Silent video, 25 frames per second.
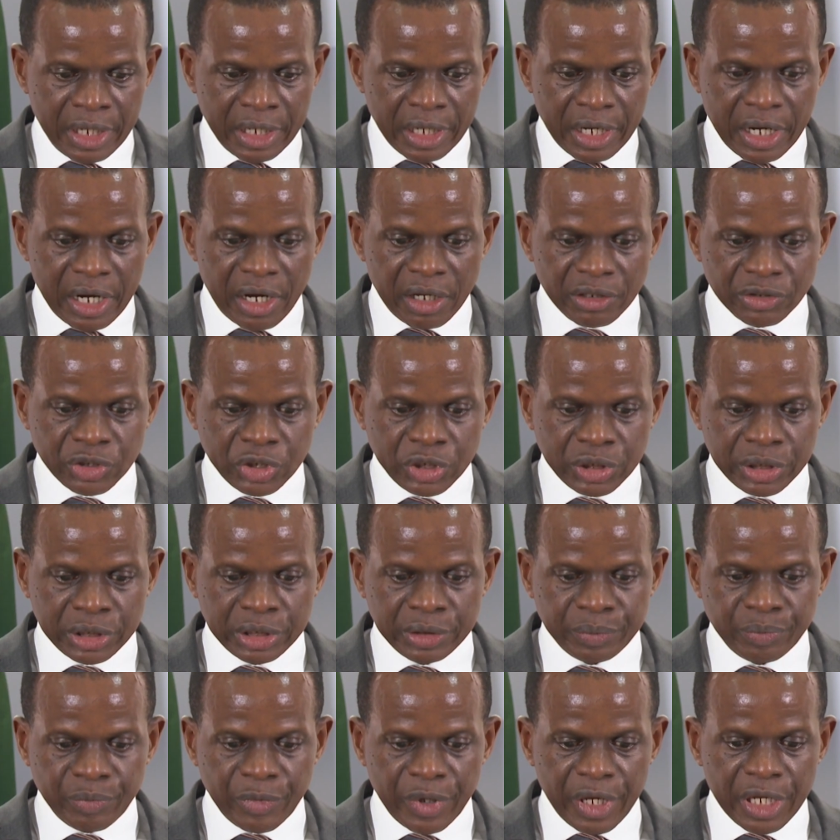
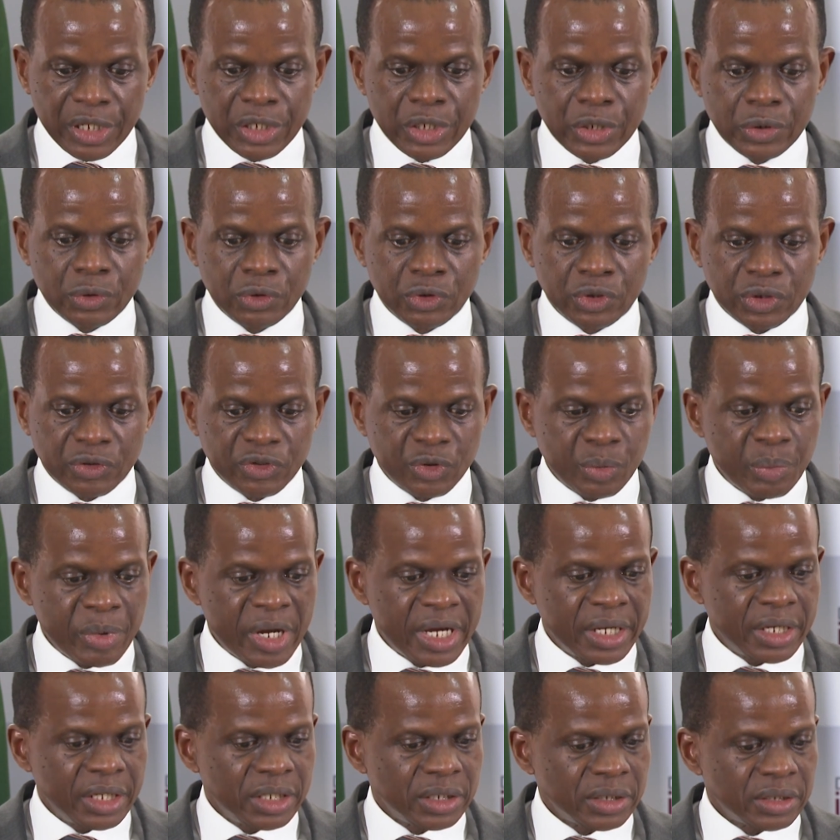culture, and use of
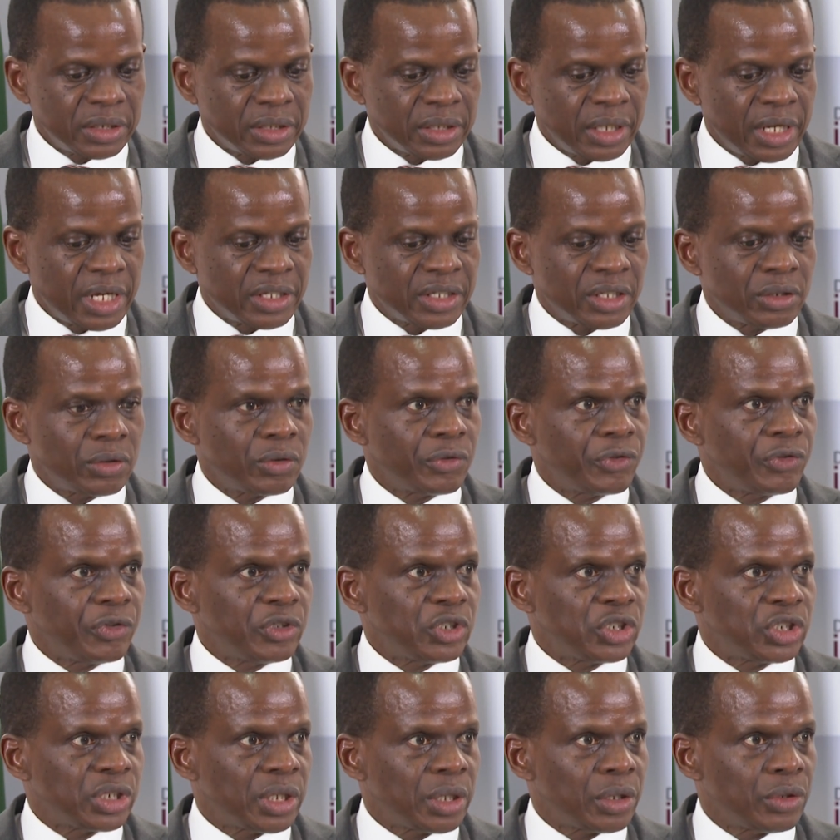Spanish as an
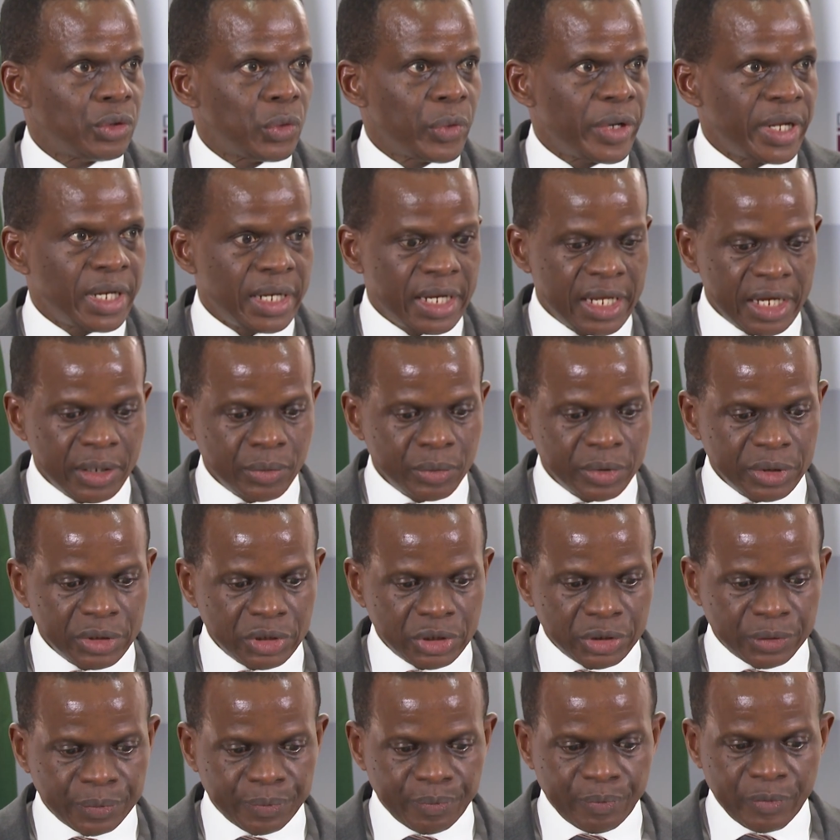official UN
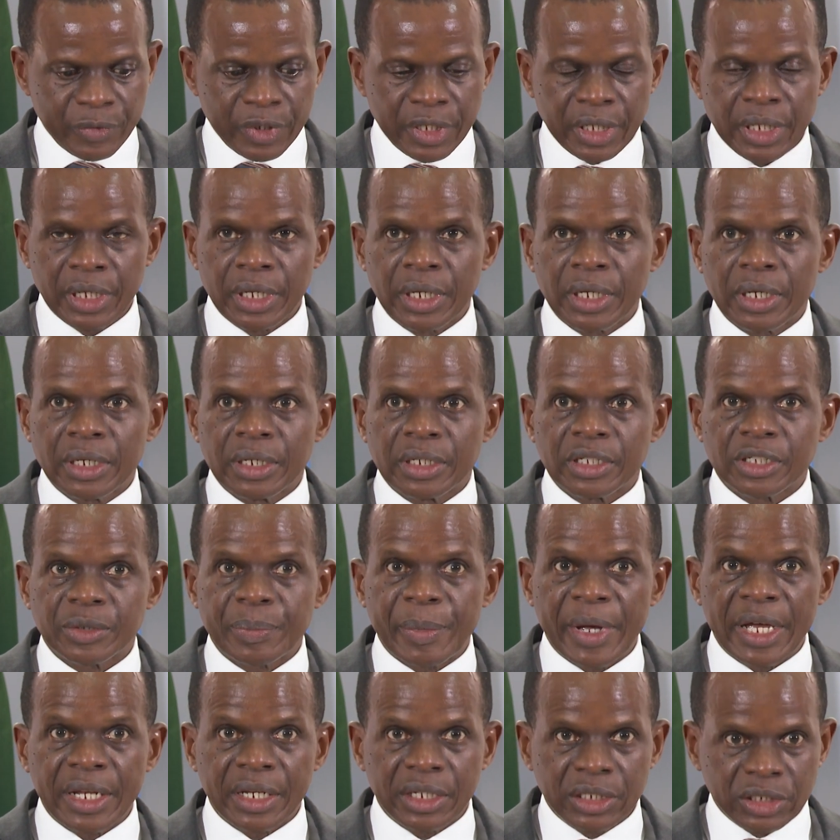language.
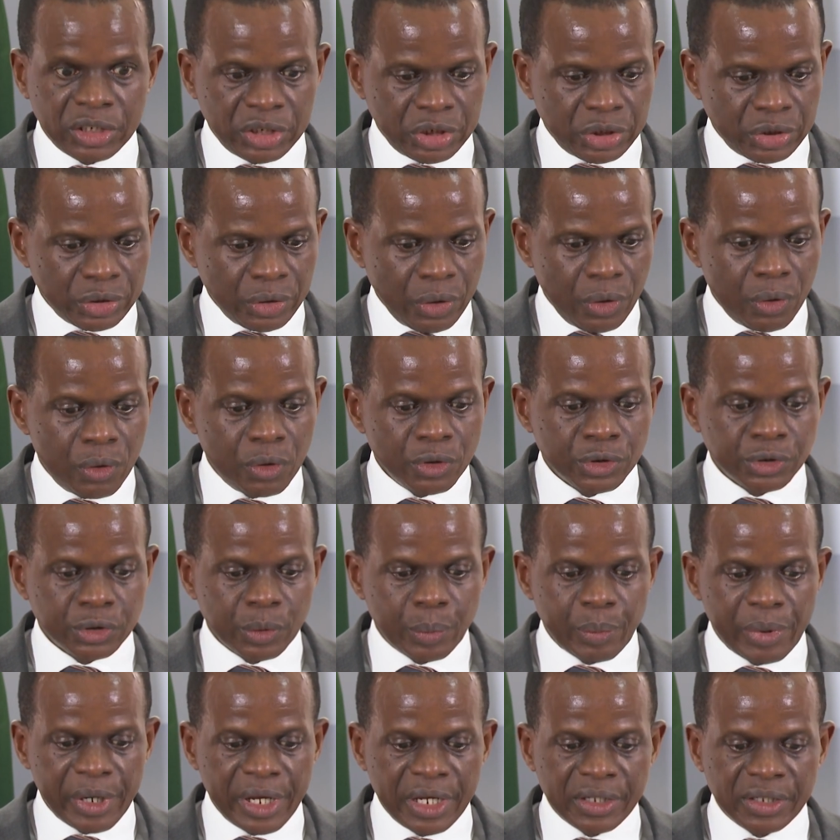Spanish
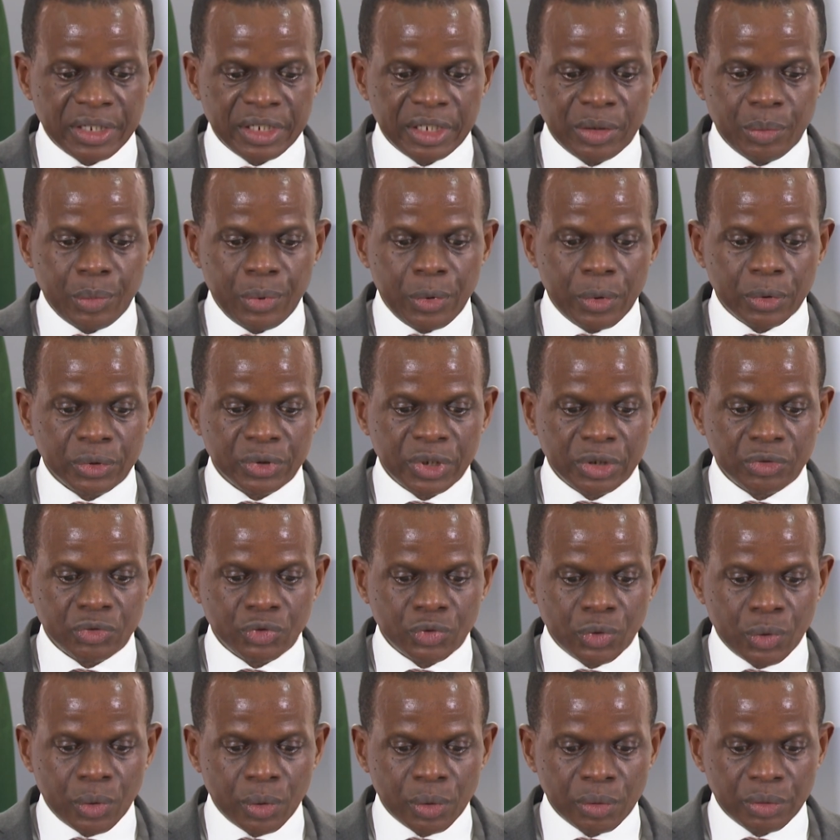also plays an important
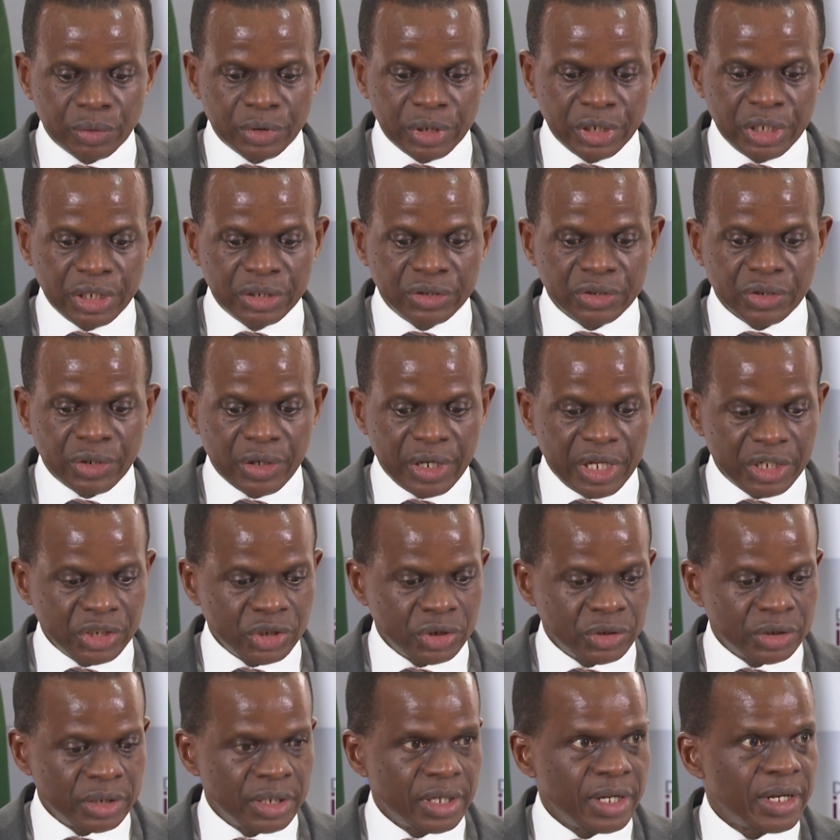role in
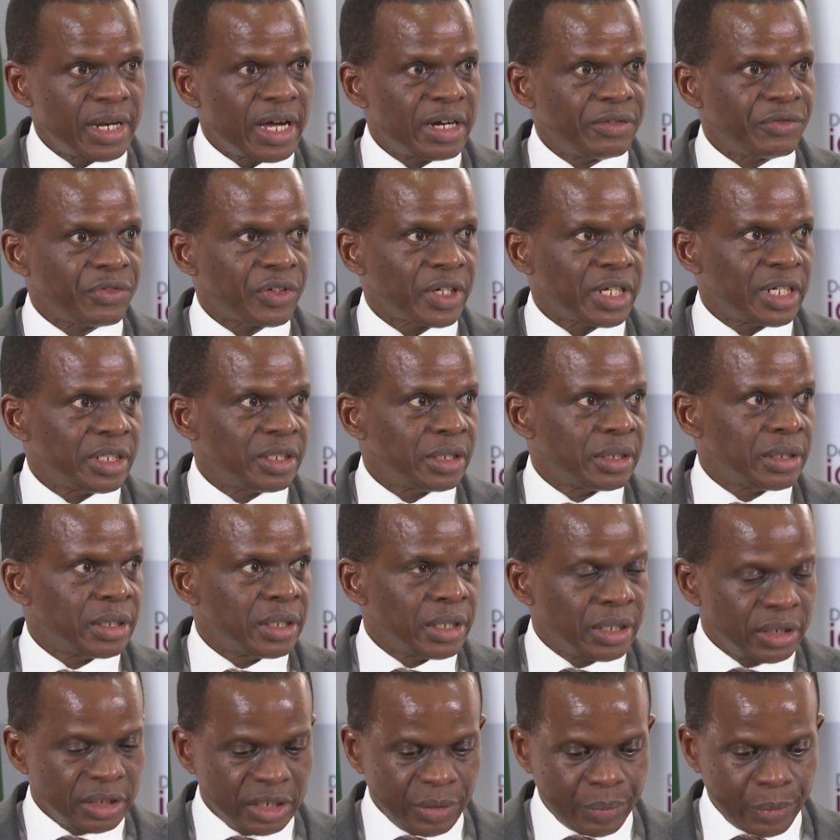international and
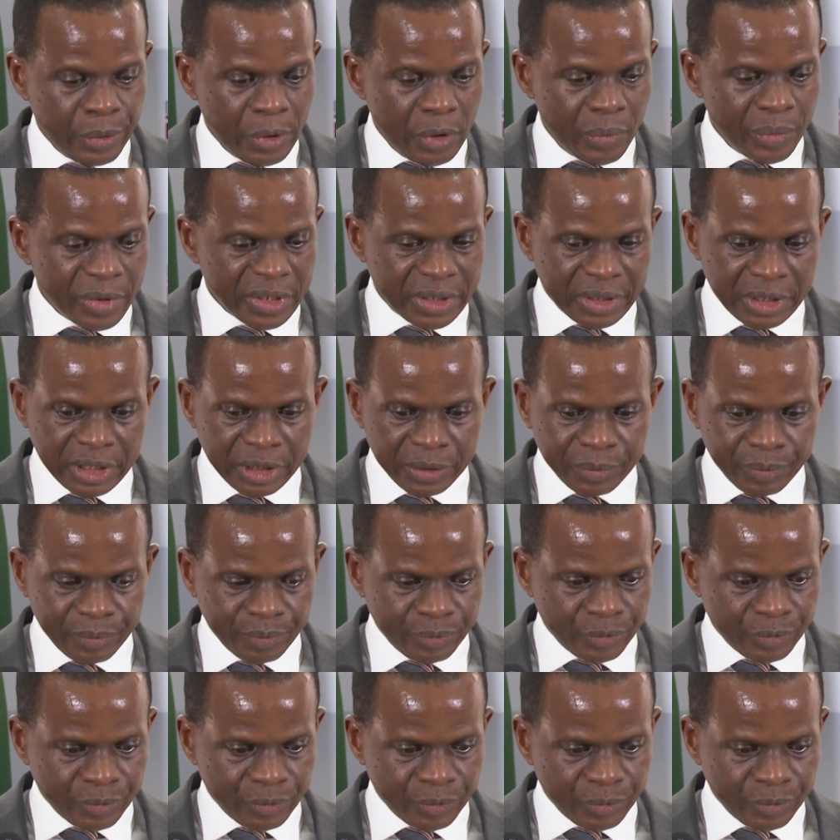African diplomacy.